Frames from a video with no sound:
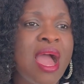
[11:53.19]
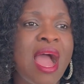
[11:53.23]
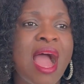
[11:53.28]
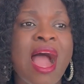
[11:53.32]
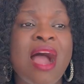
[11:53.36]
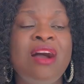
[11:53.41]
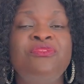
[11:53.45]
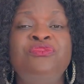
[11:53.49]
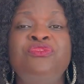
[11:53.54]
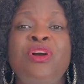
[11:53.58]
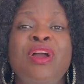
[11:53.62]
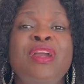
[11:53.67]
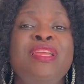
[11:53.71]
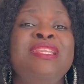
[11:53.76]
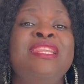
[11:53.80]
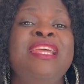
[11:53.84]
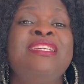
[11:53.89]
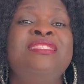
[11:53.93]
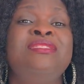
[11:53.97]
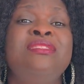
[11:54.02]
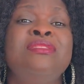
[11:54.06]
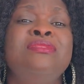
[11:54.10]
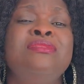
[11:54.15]
Avoid
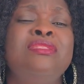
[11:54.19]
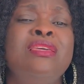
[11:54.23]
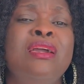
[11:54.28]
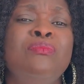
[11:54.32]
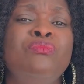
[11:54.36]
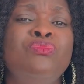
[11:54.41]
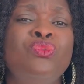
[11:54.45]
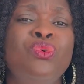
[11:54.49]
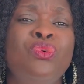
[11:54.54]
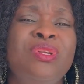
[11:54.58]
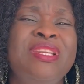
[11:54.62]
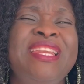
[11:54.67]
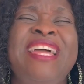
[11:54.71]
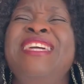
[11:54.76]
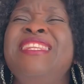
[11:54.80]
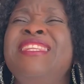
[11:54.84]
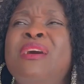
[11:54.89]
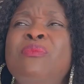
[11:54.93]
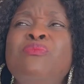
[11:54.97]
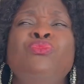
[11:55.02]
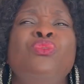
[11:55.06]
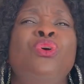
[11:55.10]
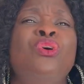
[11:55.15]
letting them know. Let
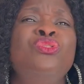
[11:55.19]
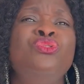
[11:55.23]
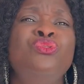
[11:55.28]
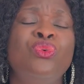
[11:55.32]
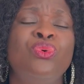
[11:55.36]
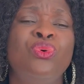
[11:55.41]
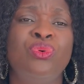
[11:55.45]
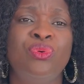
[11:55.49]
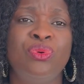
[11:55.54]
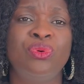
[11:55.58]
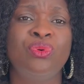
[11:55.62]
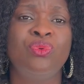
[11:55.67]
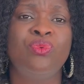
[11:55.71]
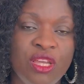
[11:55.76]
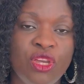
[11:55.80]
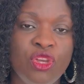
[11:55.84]
them not know.